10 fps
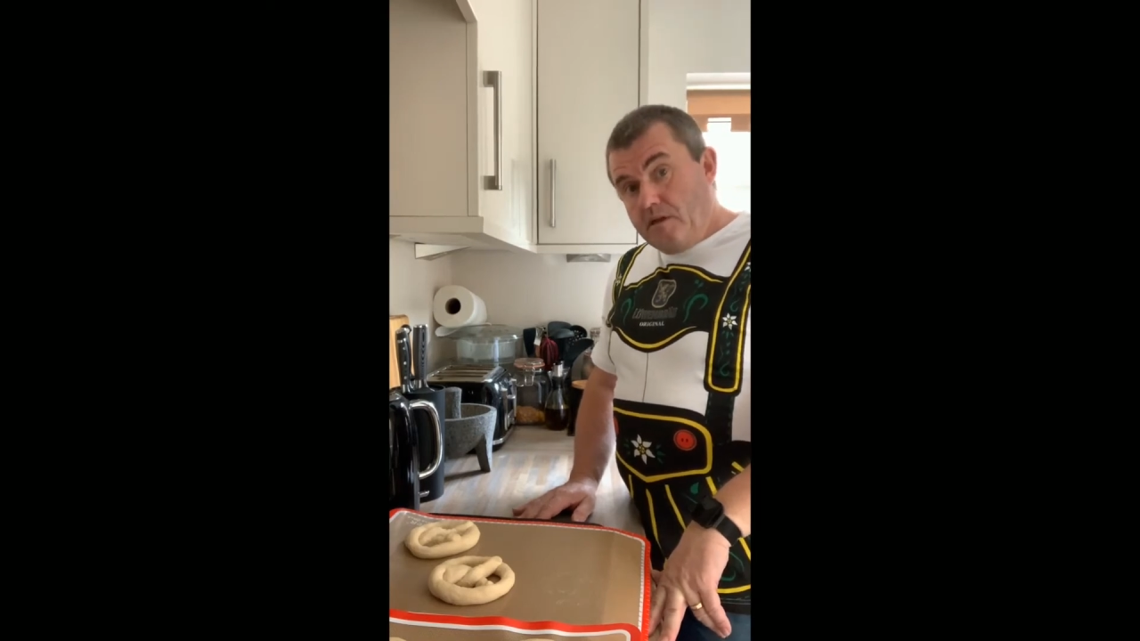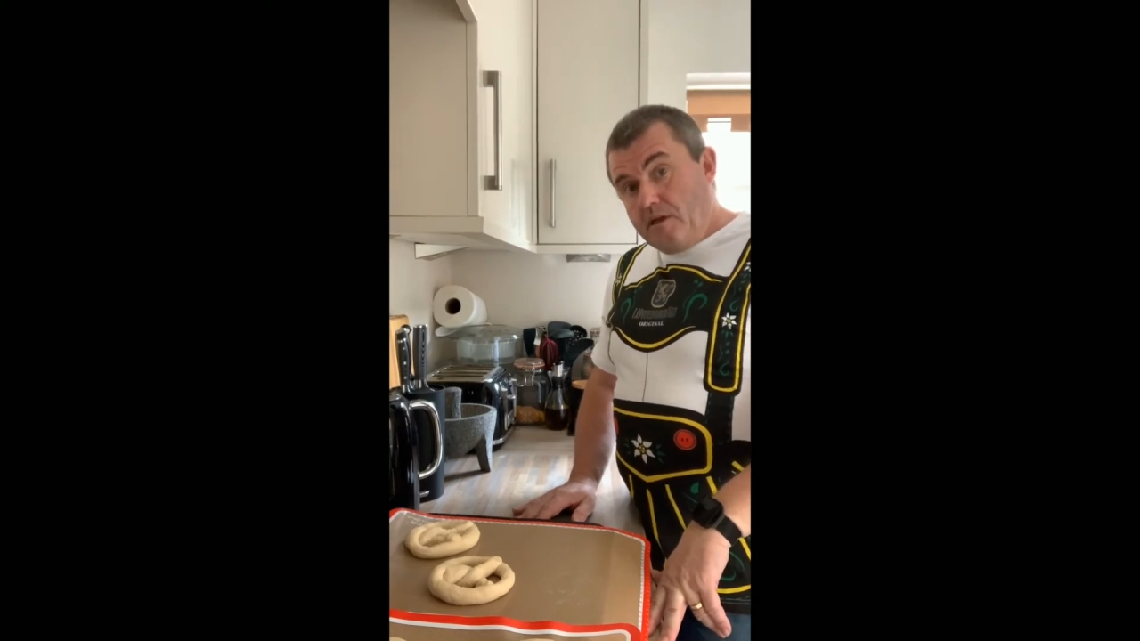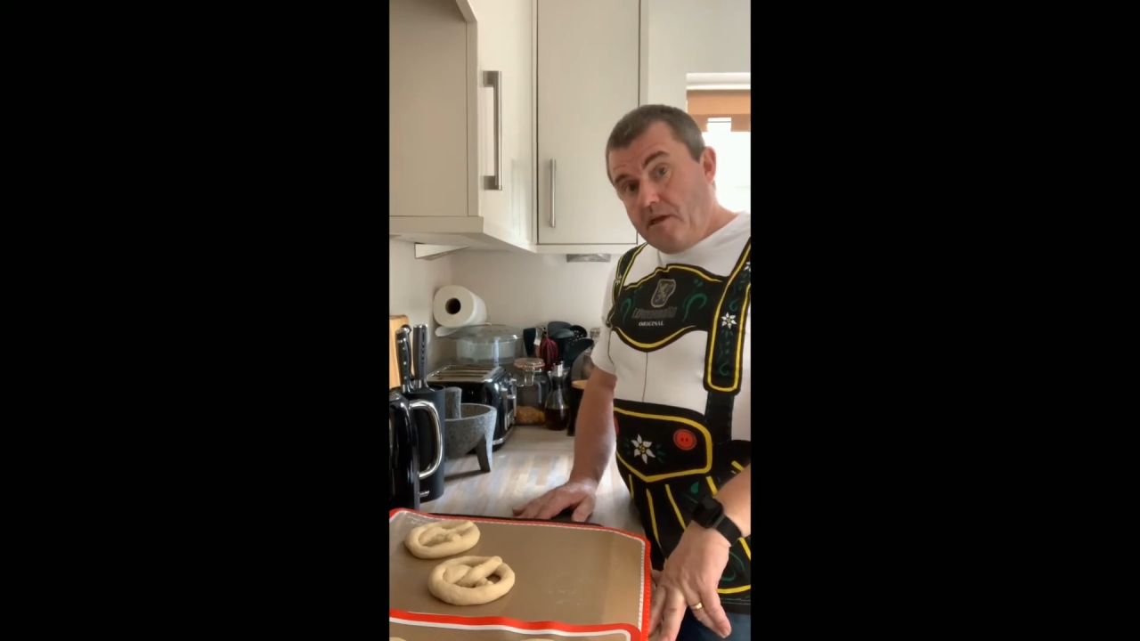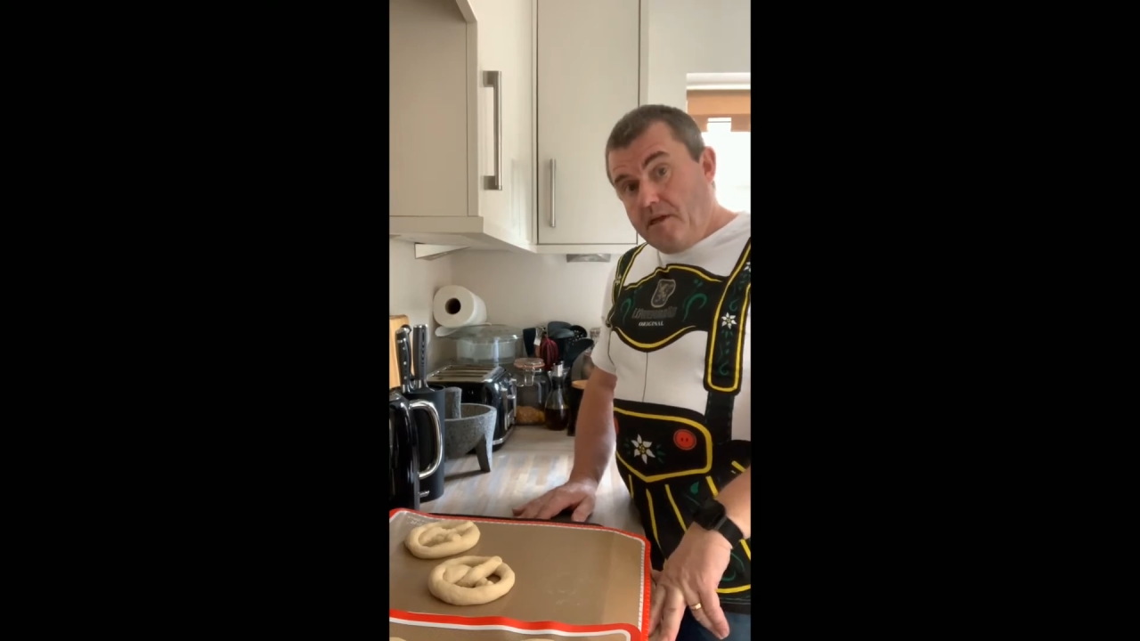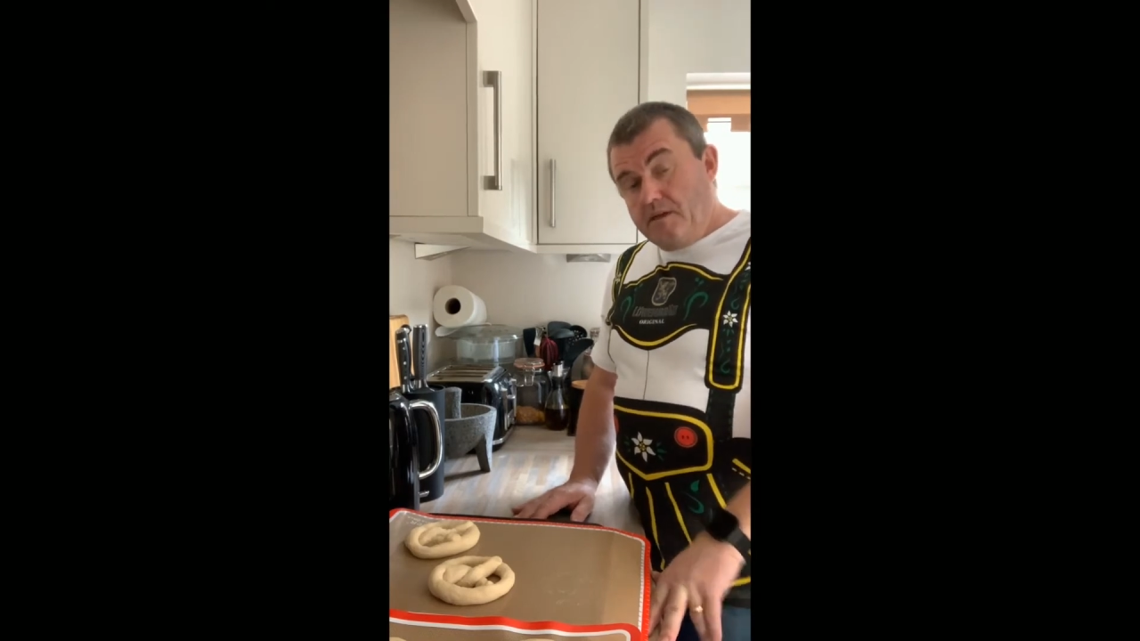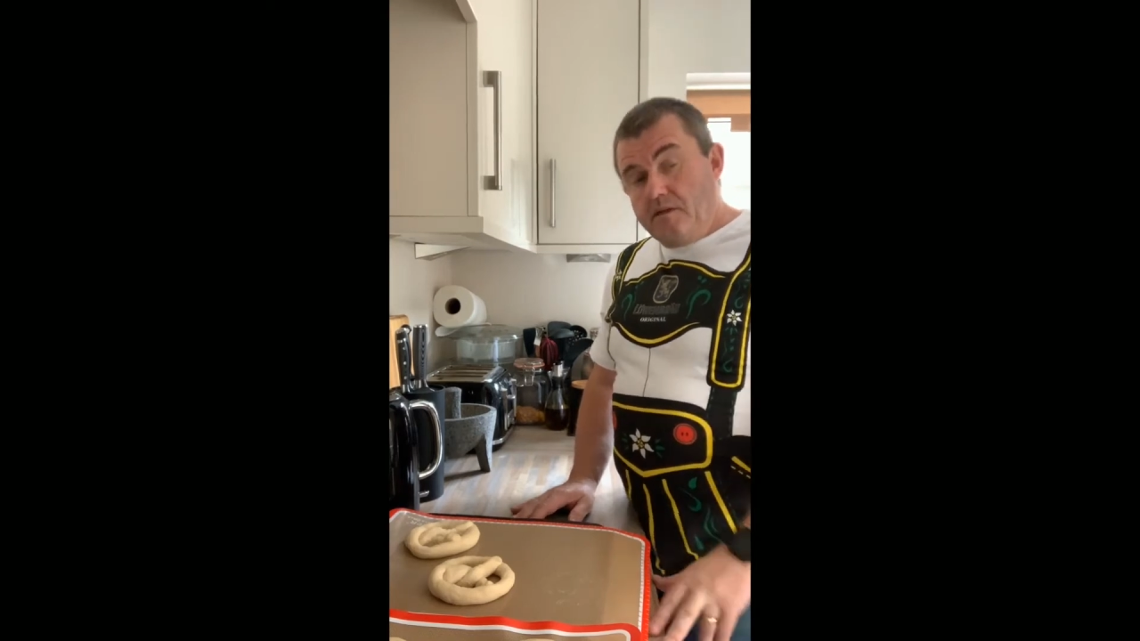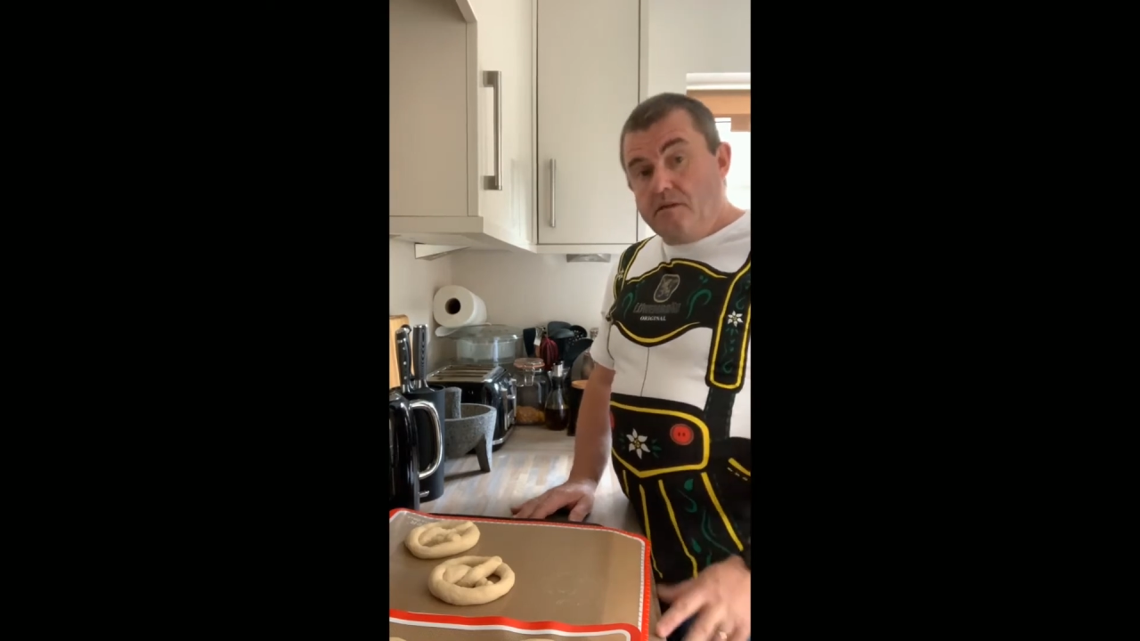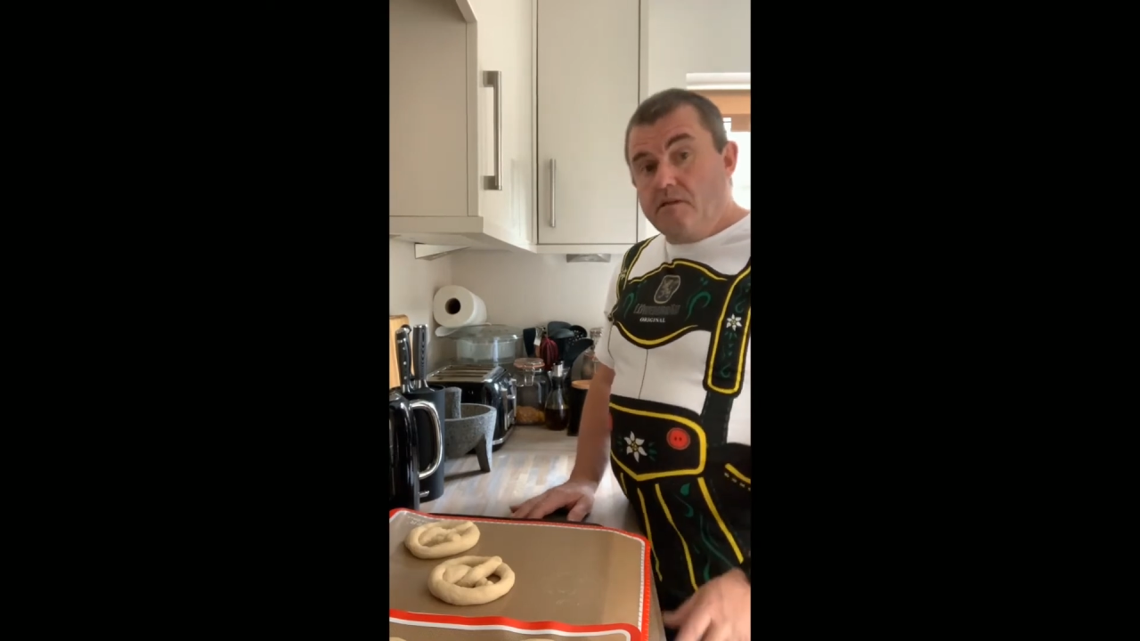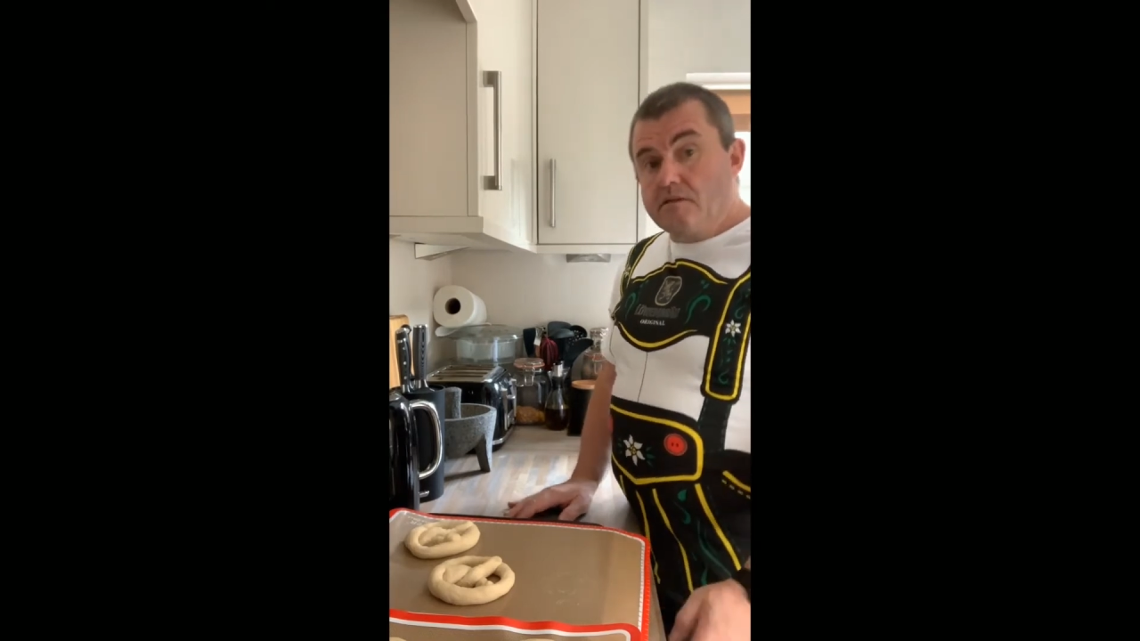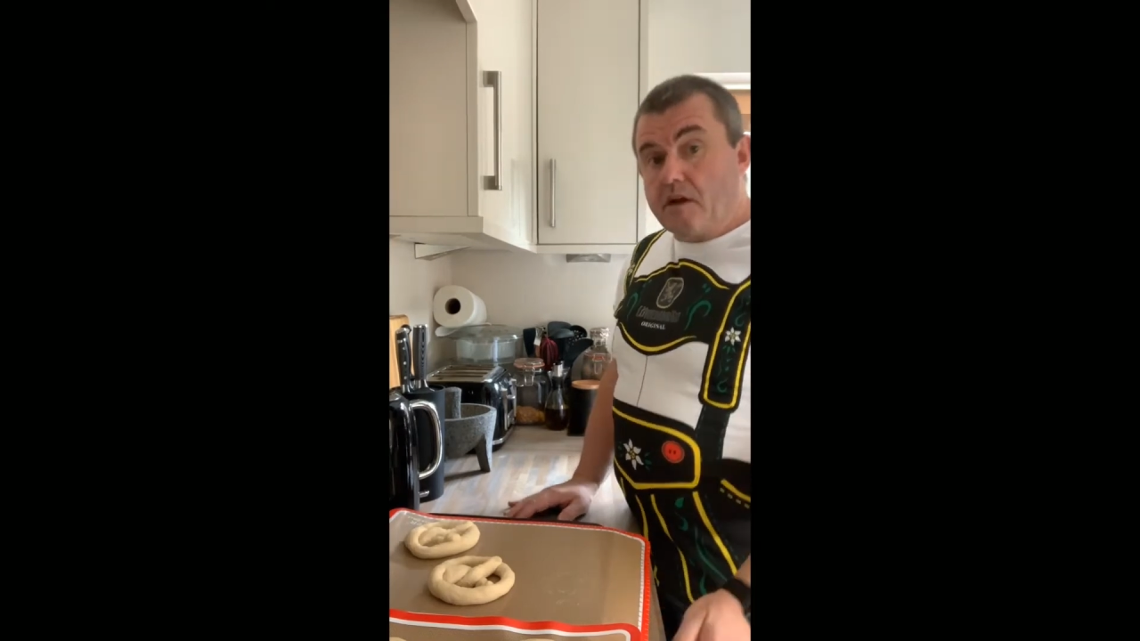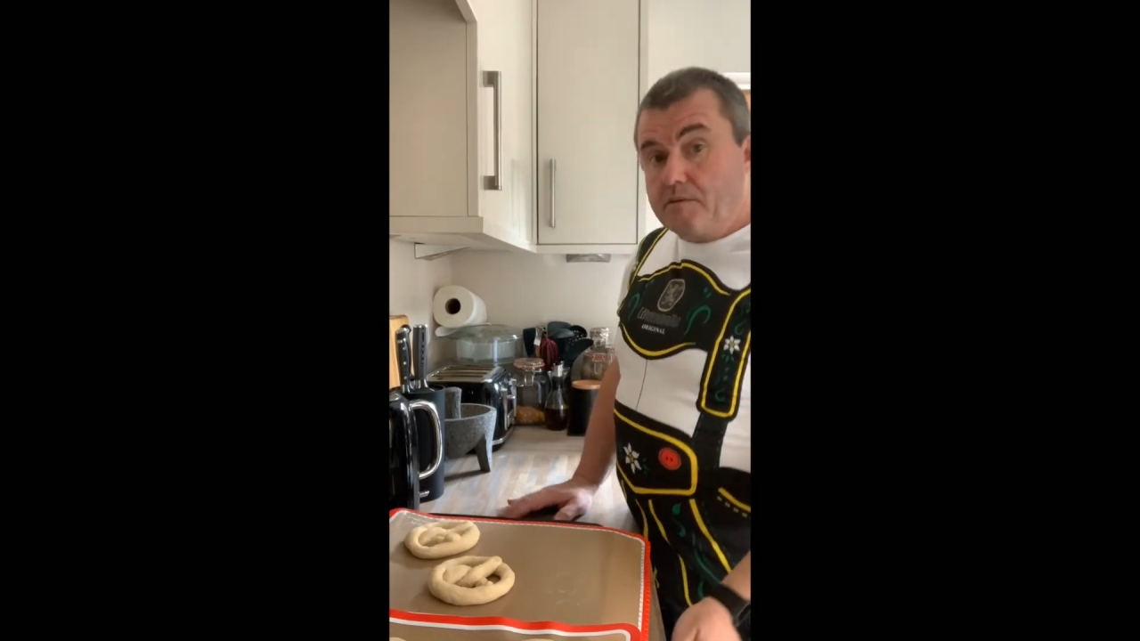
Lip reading: in sodium